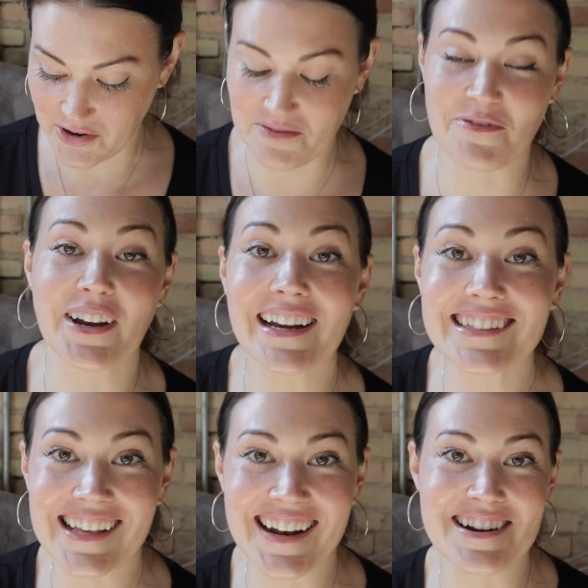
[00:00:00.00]
I'm very
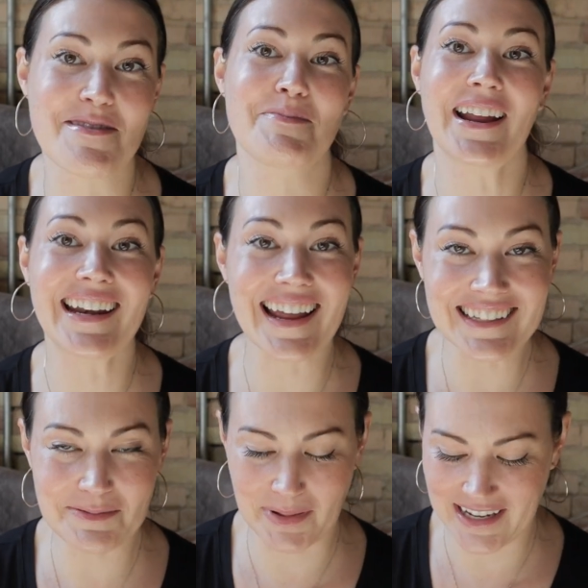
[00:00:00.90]
excited about my
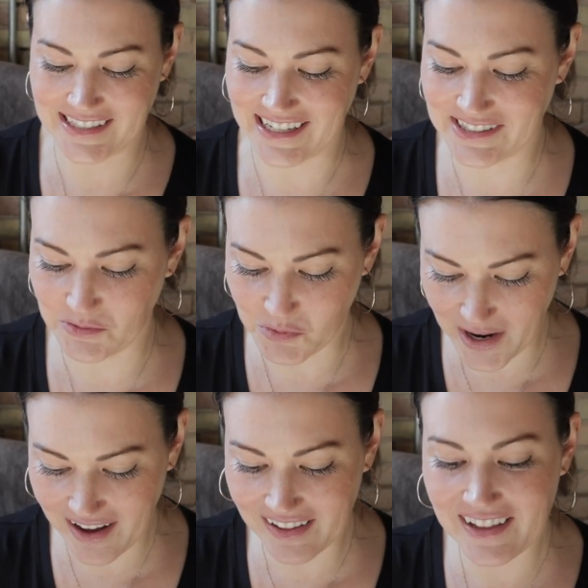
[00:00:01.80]
next plant as
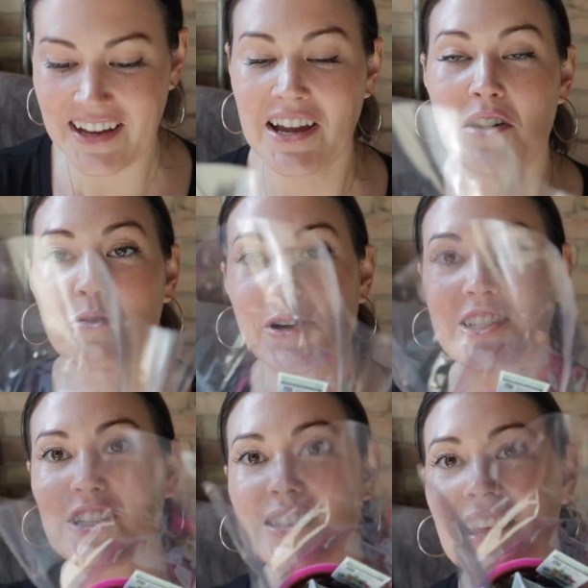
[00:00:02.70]
well,
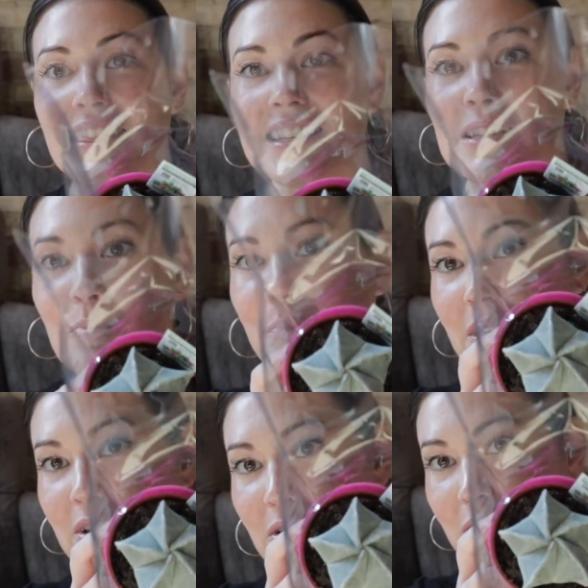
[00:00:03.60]
which is this
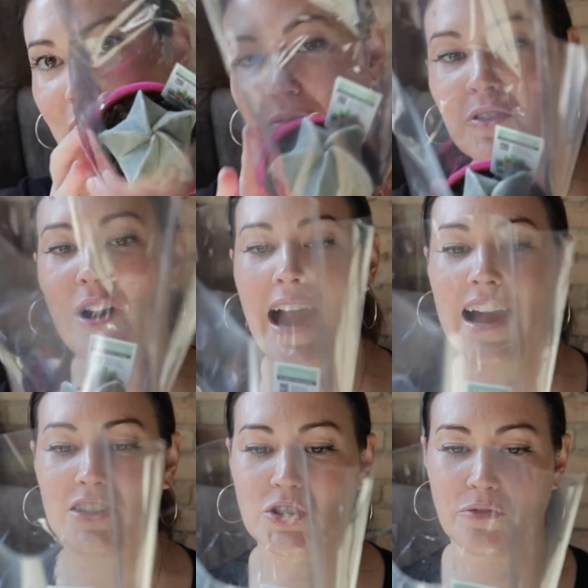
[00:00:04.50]
beautiful
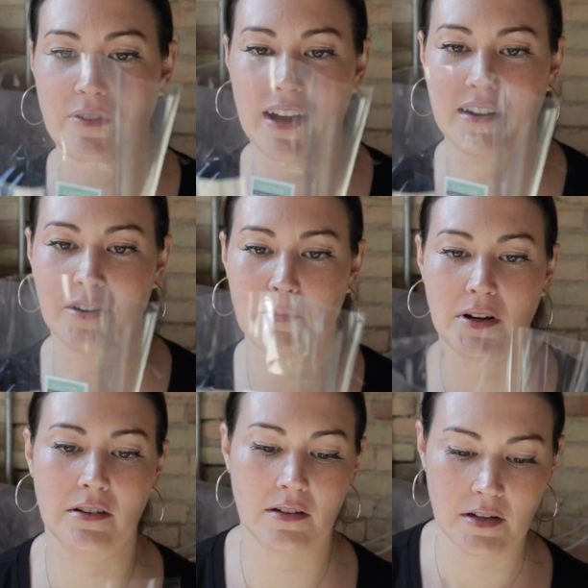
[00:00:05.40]

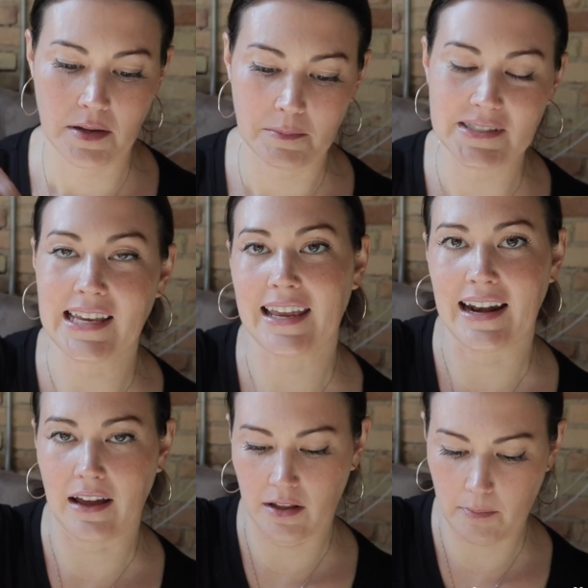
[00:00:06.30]
astrophytum. Take
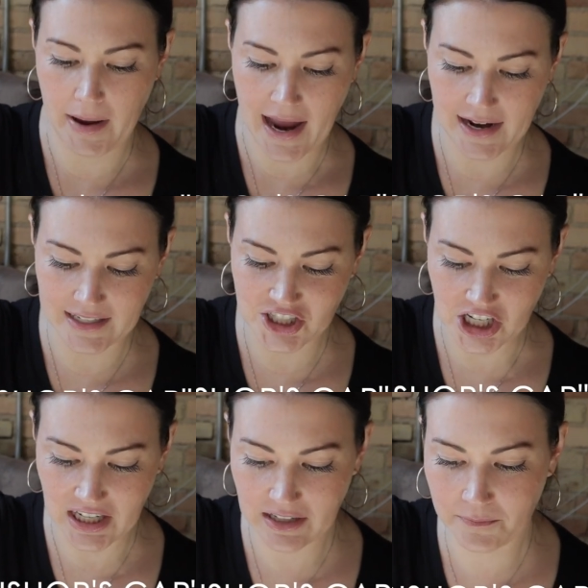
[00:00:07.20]
it out of the
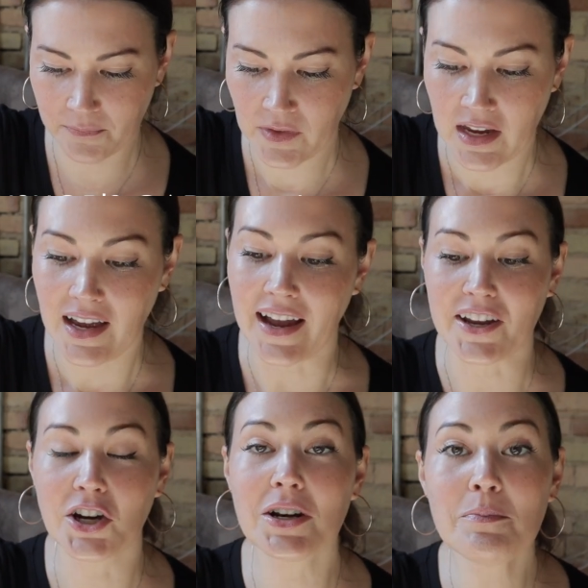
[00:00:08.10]
packaging. I
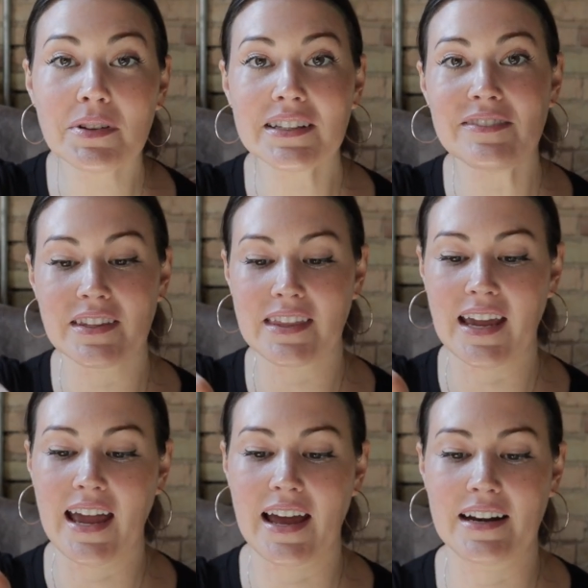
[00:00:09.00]
couldn't believe that
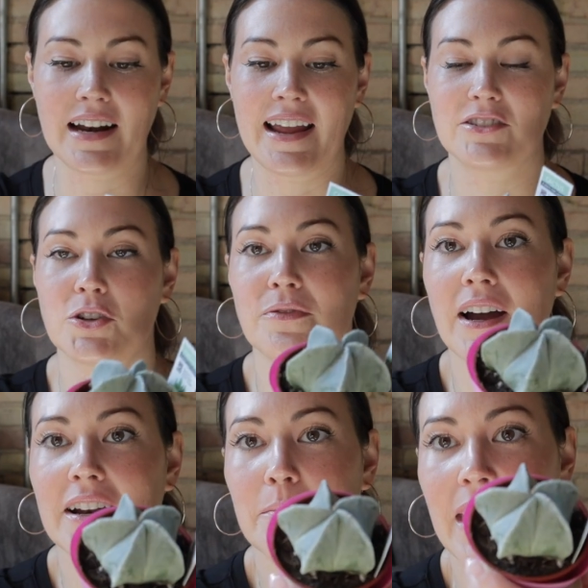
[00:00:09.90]
they had an
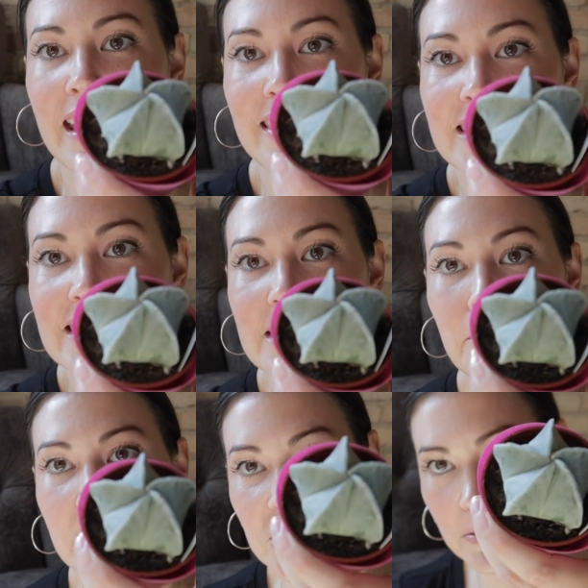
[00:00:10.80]
astrophytum. They, this is a
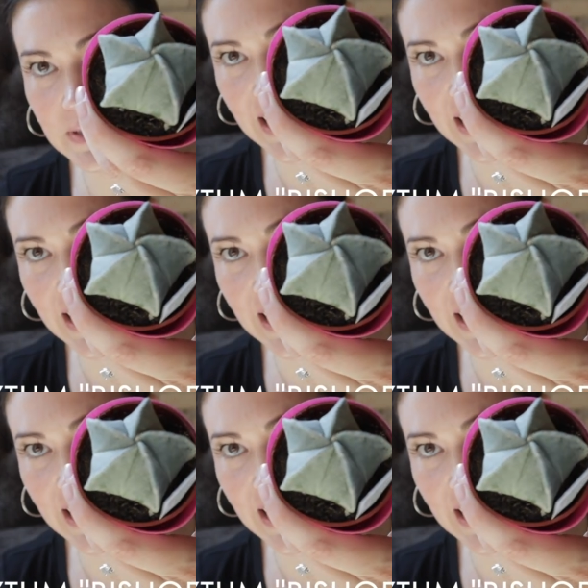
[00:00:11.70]
bishop's